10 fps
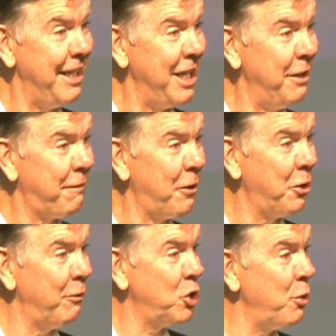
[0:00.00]
Any
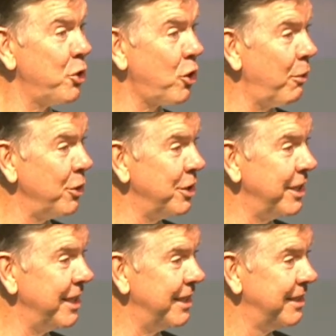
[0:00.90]
folk of Jewish
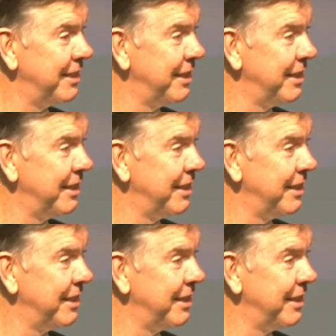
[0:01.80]
origin here?